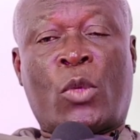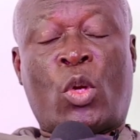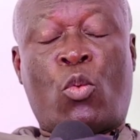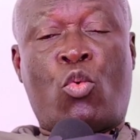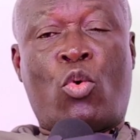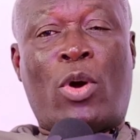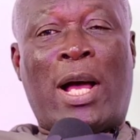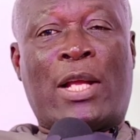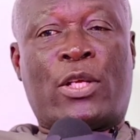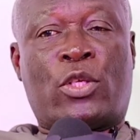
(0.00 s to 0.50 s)

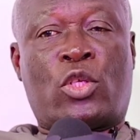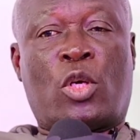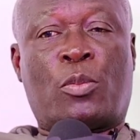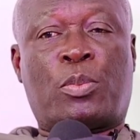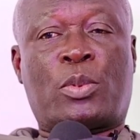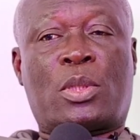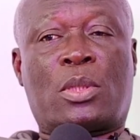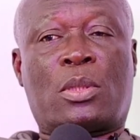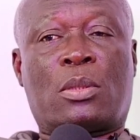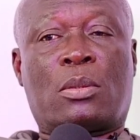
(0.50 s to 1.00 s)
will
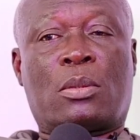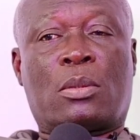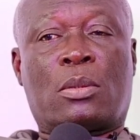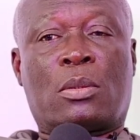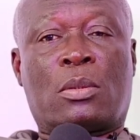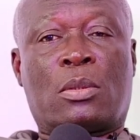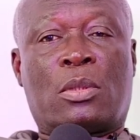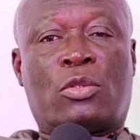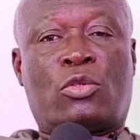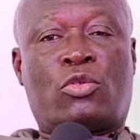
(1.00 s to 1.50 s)
adopt
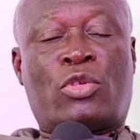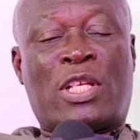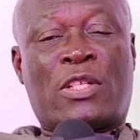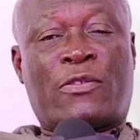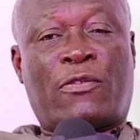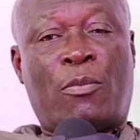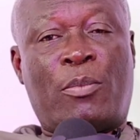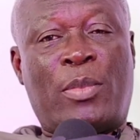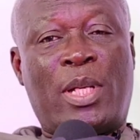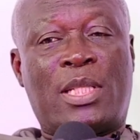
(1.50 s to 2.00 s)

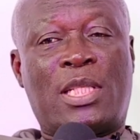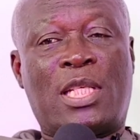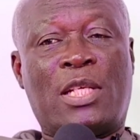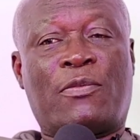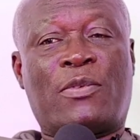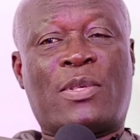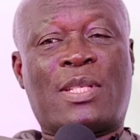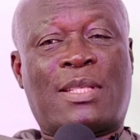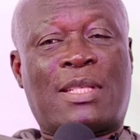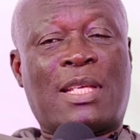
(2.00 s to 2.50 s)

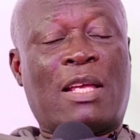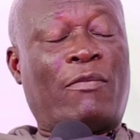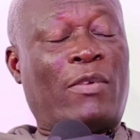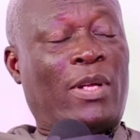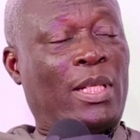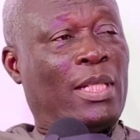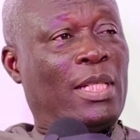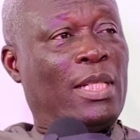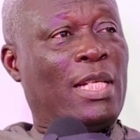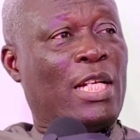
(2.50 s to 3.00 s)
transformative
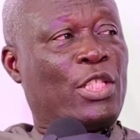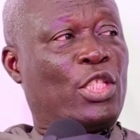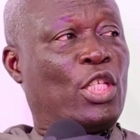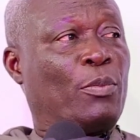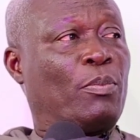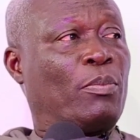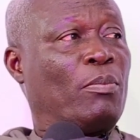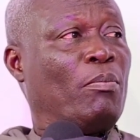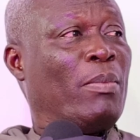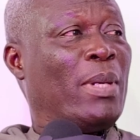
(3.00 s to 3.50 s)
servant leadership